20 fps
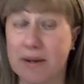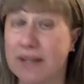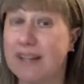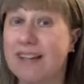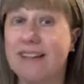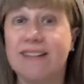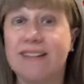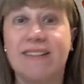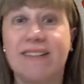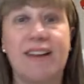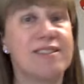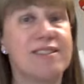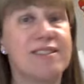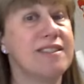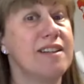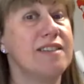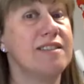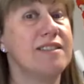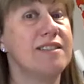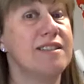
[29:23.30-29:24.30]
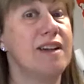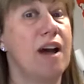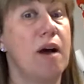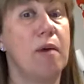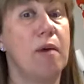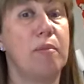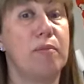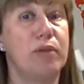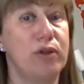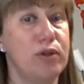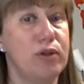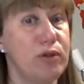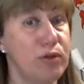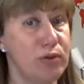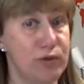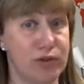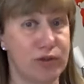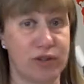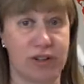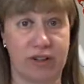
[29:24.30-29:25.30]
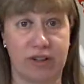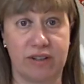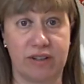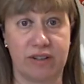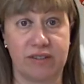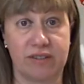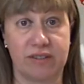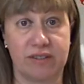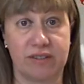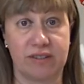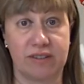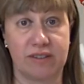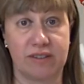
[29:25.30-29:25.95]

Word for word: He doesn't abuse her.